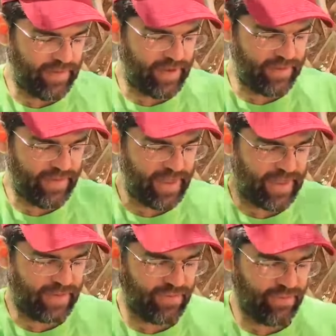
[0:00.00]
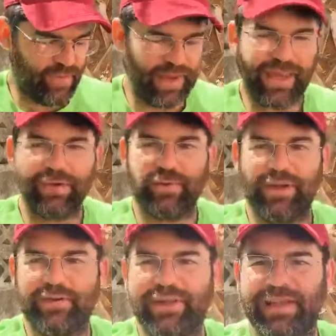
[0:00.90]
in there that when
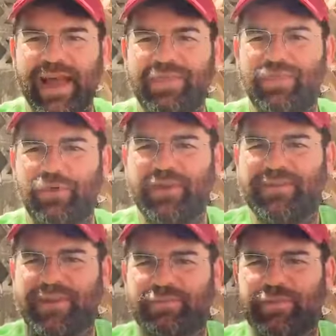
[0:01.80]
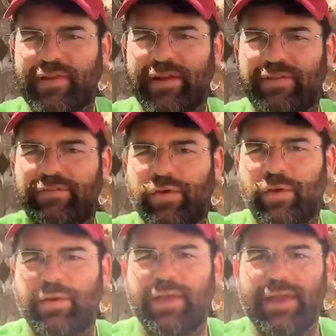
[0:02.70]
Hillary Clinton got 36% of the
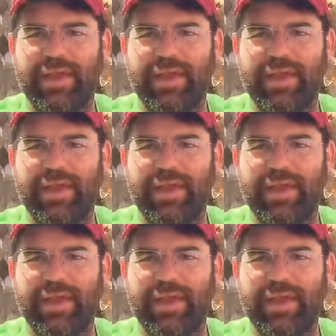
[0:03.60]
vote